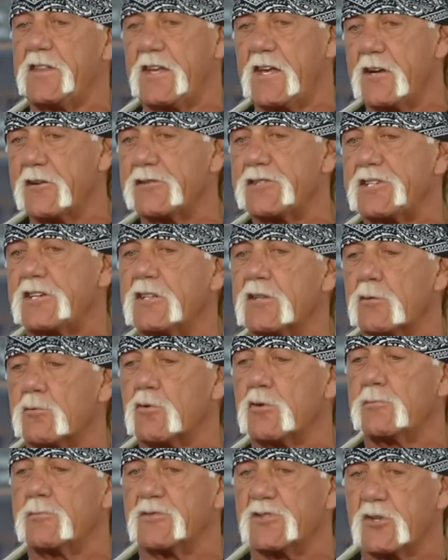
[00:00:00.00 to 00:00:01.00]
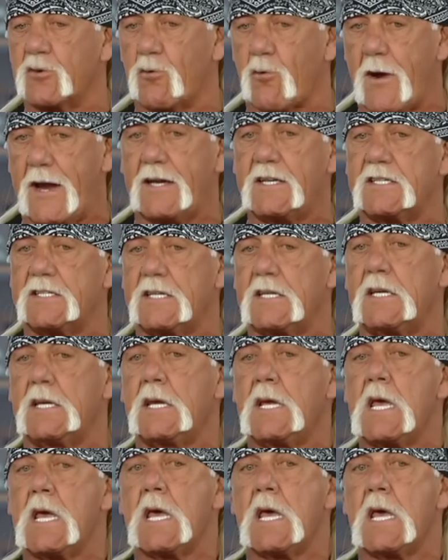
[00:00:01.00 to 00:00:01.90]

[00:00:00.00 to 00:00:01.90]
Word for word: The energy in the room was crazy,